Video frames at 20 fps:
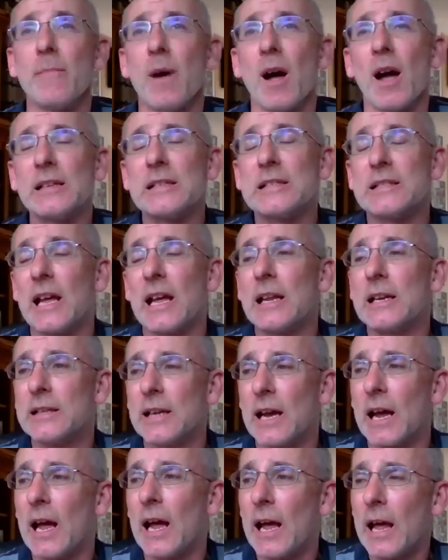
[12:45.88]
of mine, said,
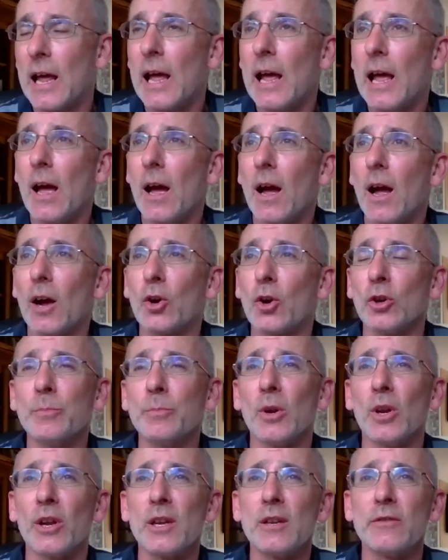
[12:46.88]
I couldn't
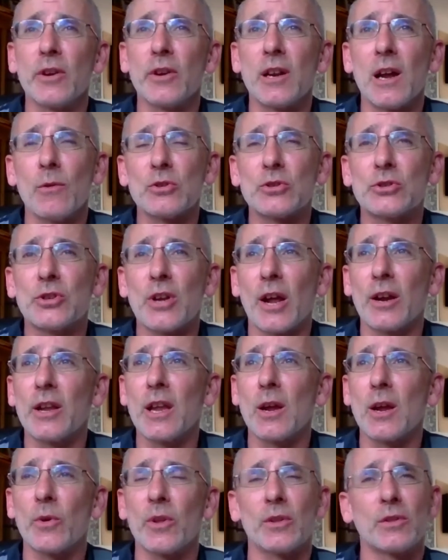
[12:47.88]
believe it. I was sat
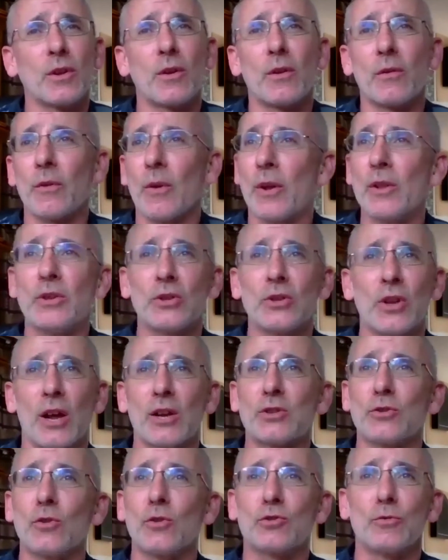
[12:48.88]
here with
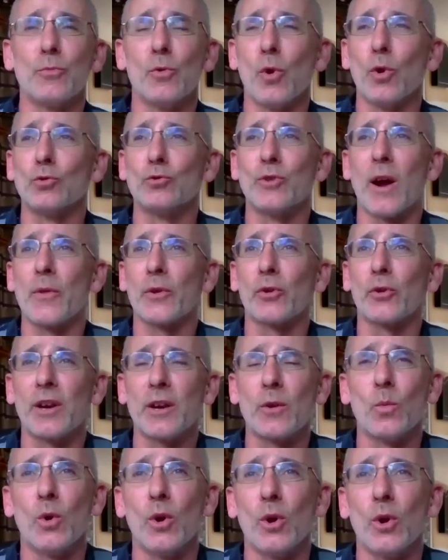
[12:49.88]
internationals from all around the
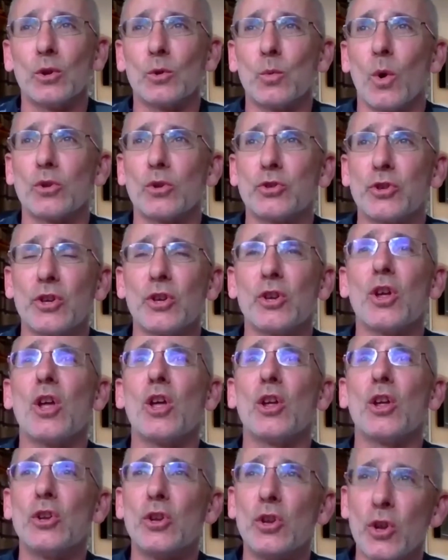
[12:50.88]
cricketing world watching
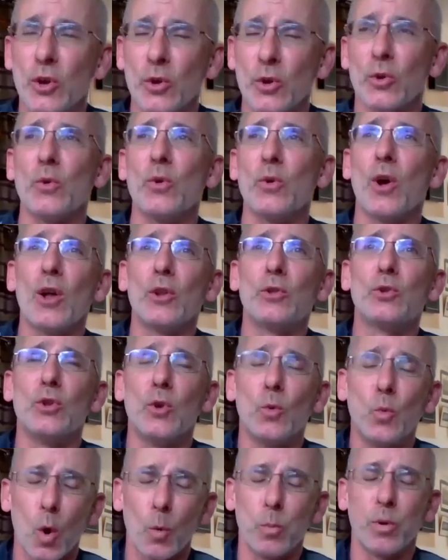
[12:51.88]
you do
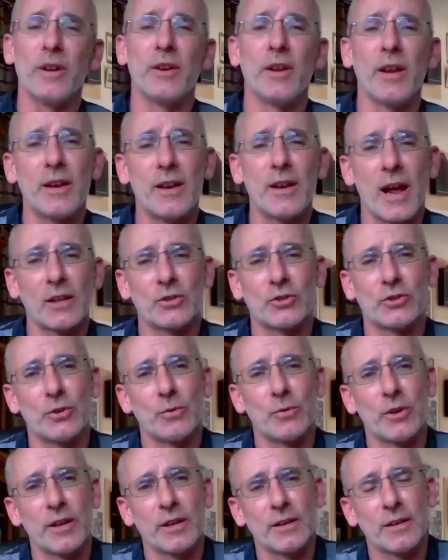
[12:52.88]
the wobble knee dance,
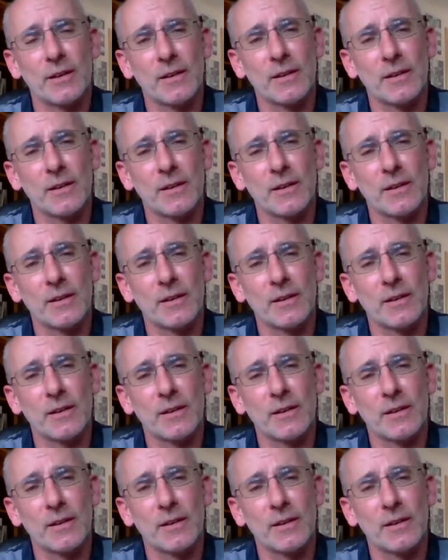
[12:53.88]
Julian.